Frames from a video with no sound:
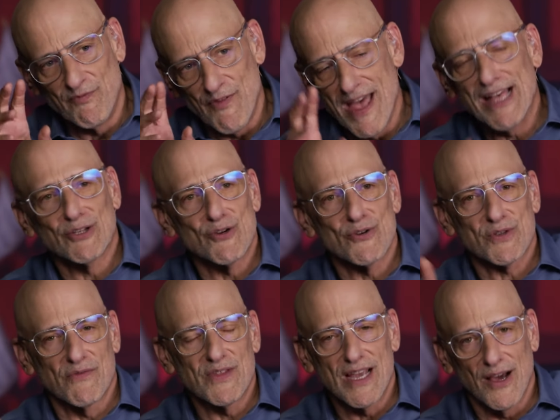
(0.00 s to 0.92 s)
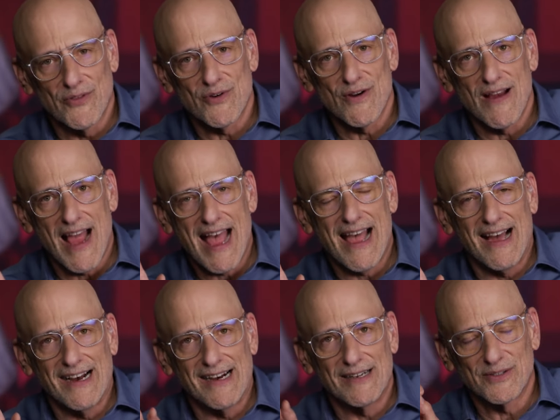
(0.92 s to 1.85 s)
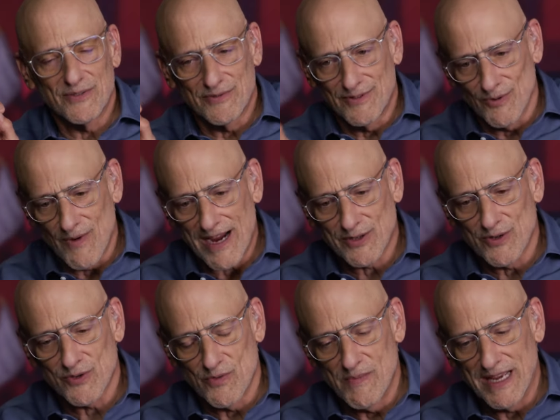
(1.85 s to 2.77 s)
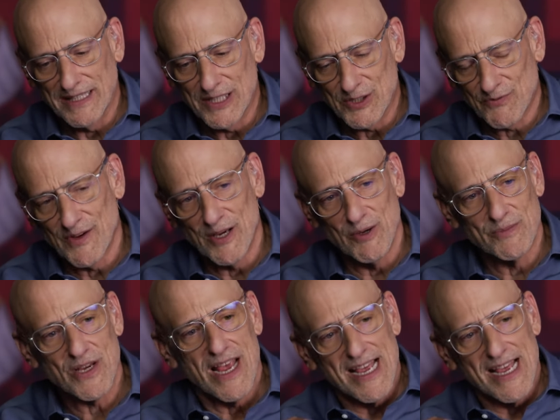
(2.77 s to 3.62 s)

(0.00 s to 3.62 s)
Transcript: failures of the other directors who made these films